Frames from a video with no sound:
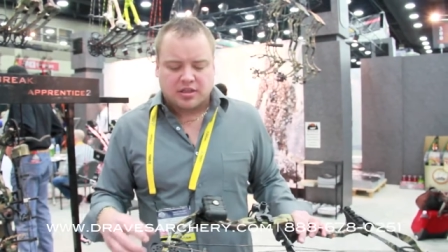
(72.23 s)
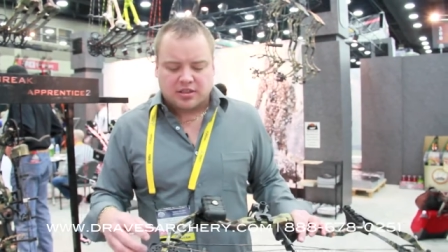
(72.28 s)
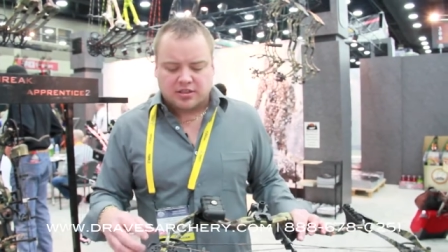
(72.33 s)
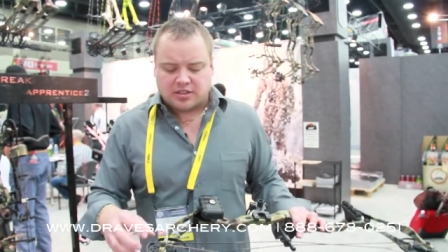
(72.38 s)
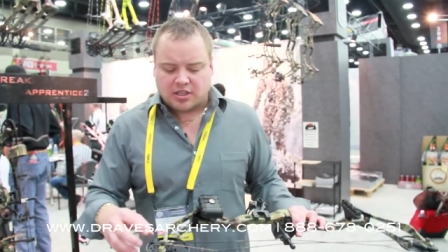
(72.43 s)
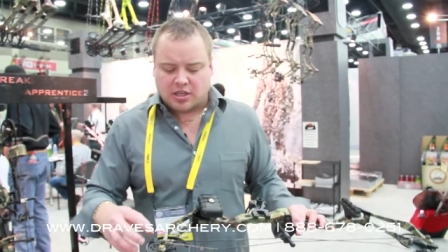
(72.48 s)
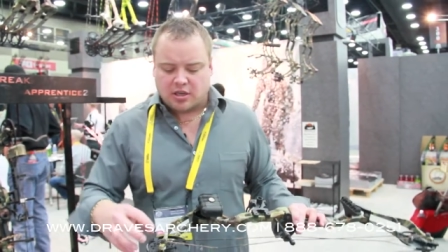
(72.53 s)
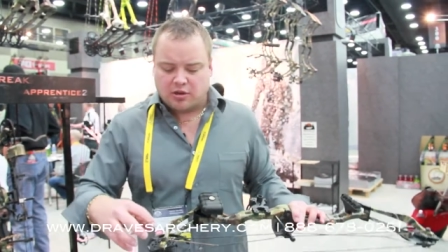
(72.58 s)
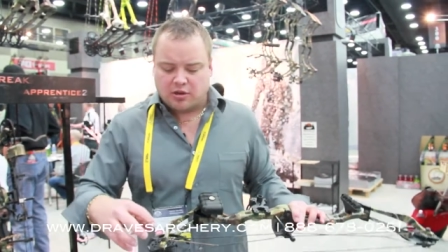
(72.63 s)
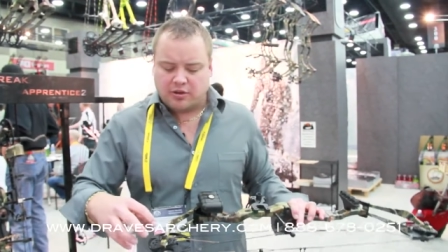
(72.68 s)

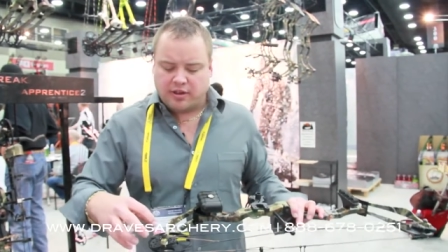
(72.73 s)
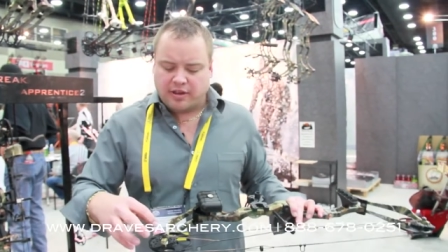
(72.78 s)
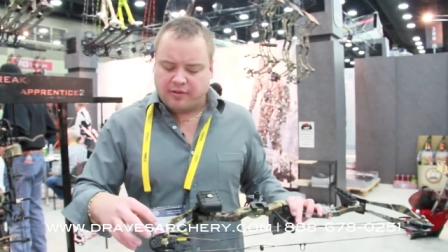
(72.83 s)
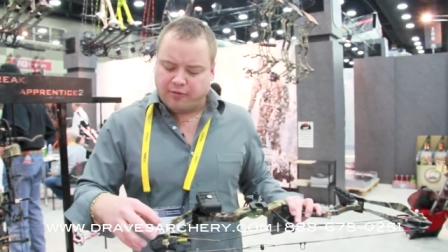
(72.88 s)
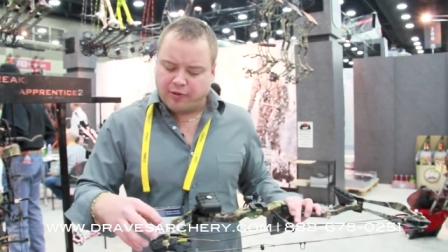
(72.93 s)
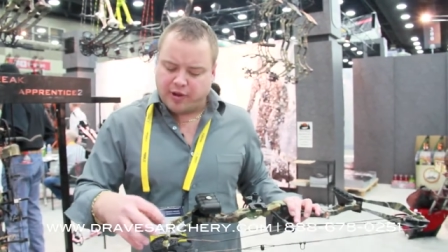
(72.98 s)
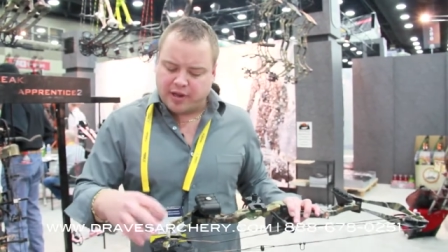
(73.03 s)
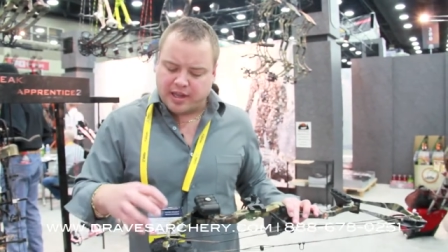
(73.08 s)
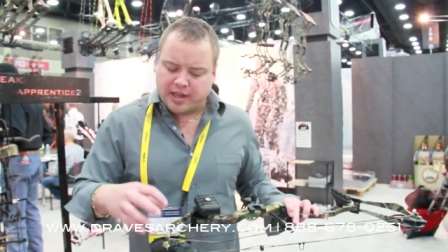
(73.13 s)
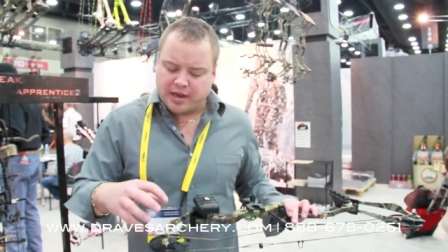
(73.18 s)
So if
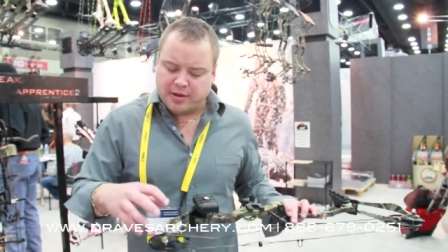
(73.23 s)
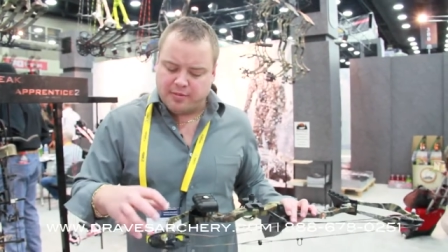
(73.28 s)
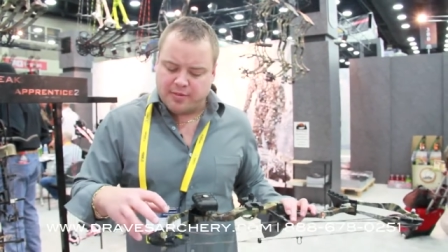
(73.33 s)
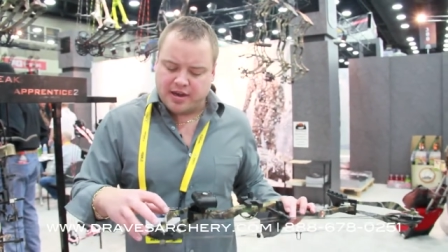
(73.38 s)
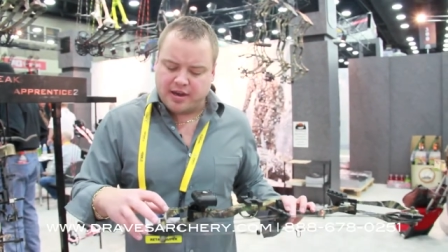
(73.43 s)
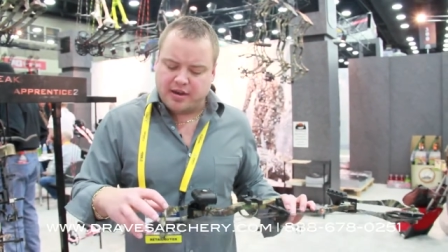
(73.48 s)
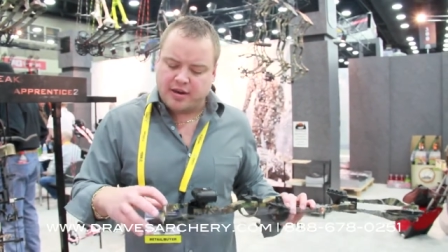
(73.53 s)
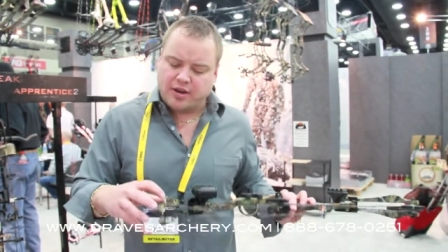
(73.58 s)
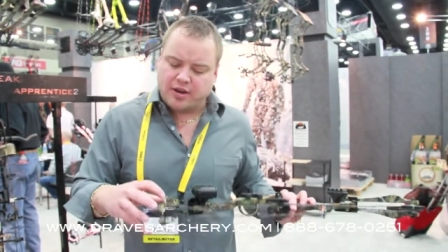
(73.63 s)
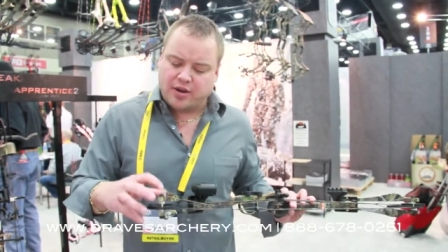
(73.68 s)
we get them
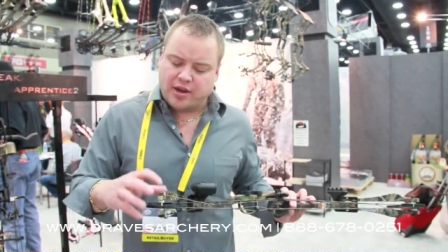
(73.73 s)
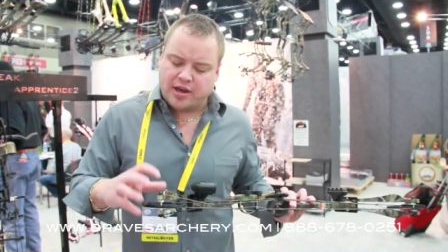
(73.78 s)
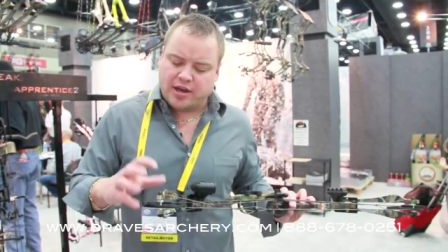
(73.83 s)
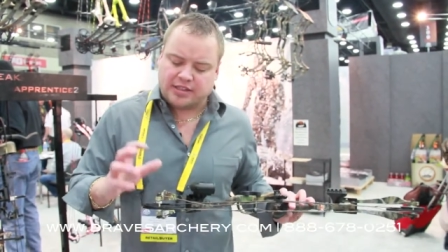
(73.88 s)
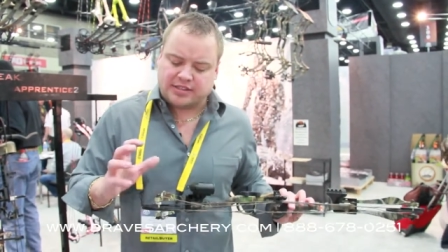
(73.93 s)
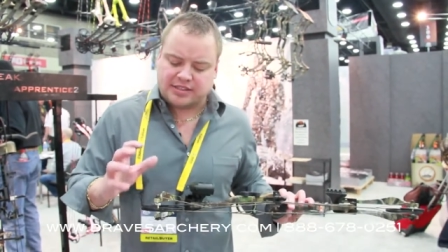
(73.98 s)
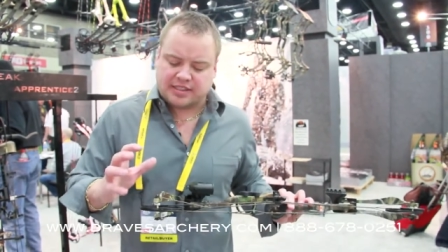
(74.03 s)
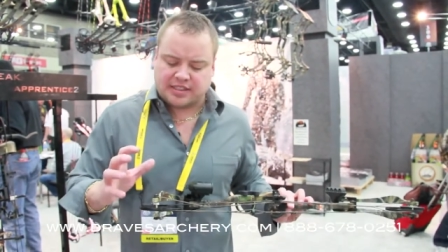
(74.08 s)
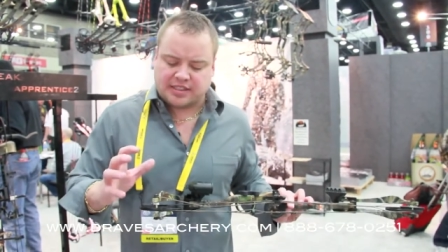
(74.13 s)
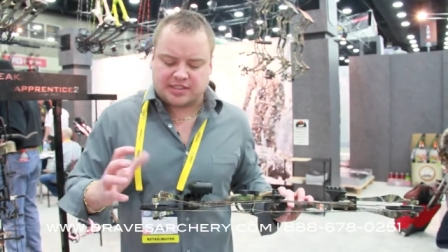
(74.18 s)
into
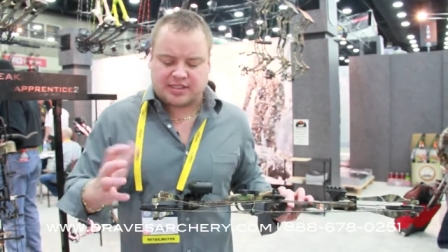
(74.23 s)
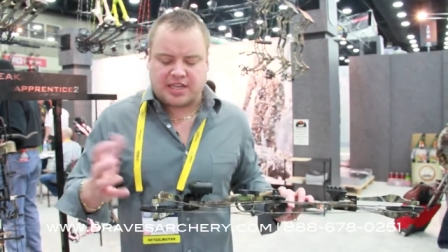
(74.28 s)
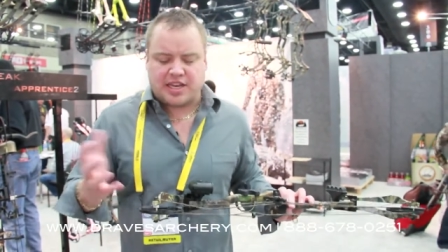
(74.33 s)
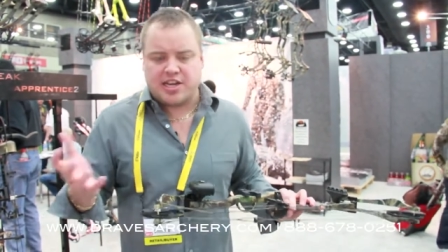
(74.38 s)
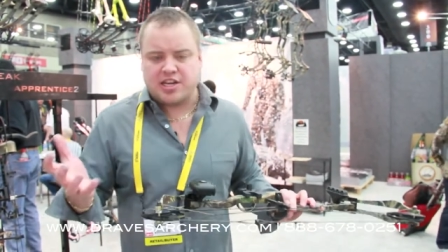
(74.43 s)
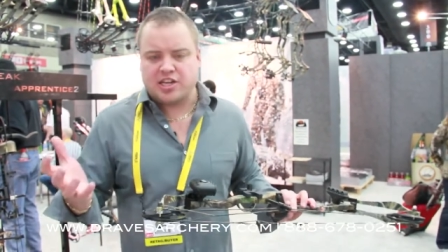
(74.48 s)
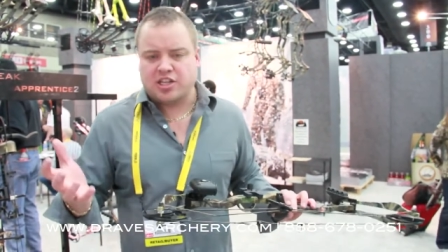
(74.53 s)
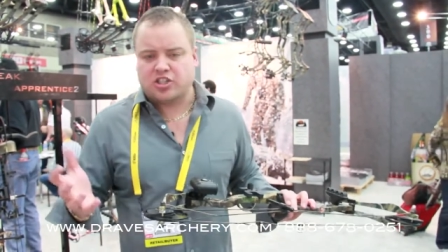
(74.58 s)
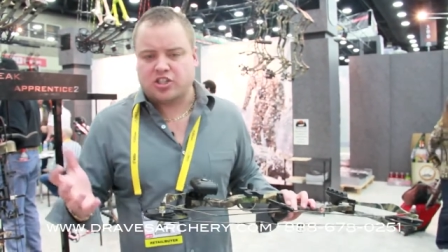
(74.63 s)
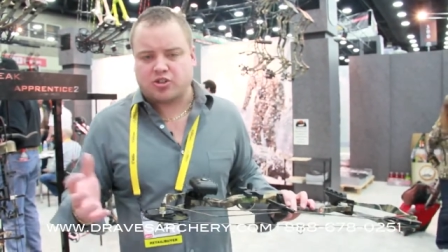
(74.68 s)
a
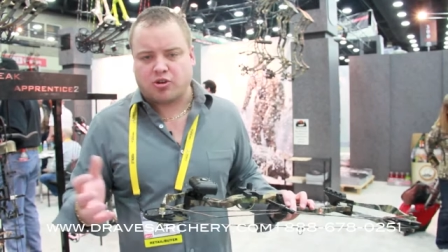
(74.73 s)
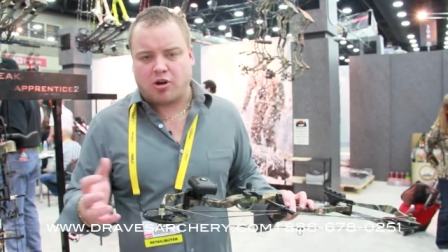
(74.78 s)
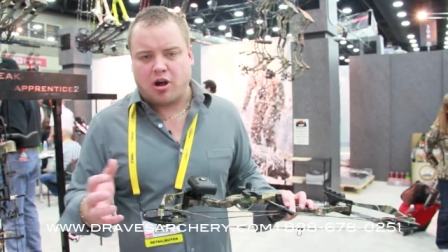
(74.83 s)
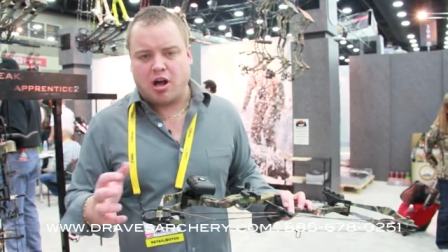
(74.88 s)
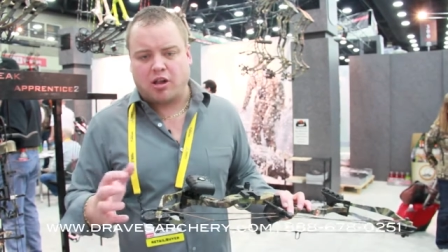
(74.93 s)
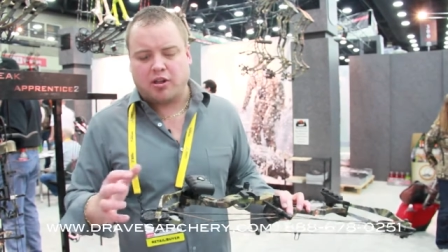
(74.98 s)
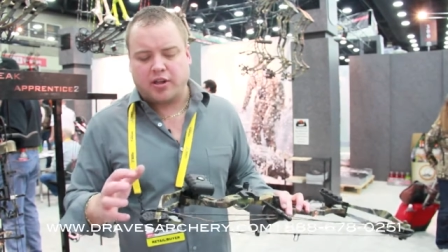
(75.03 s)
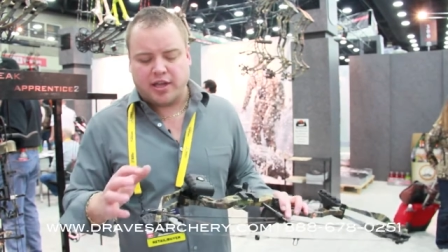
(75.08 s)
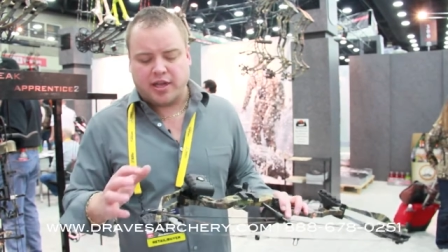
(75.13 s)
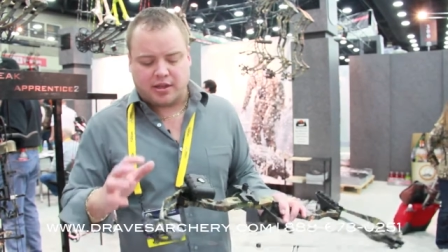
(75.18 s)
sixteen inch
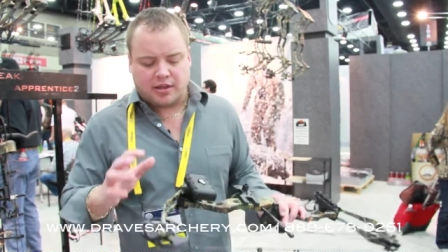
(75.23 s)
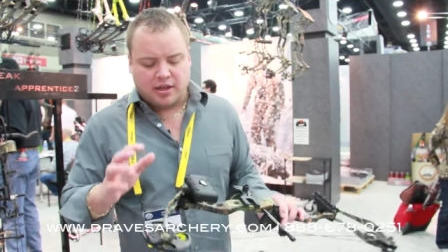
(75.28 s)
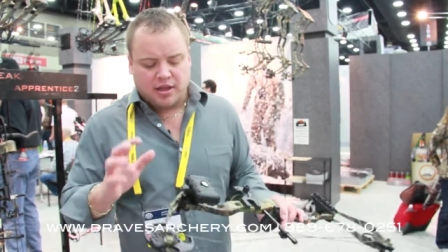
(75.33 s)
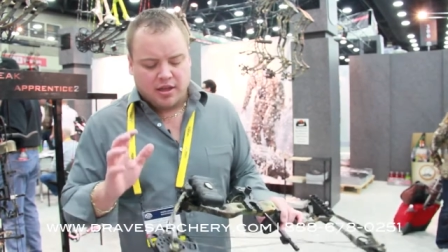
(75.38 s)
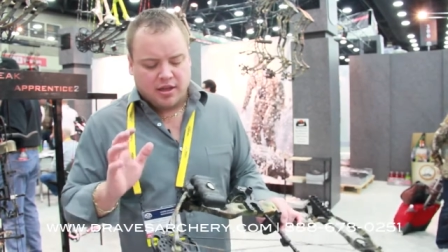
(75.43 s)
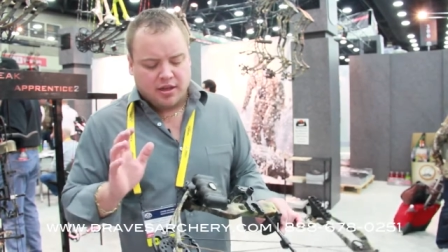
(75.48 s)
draw length,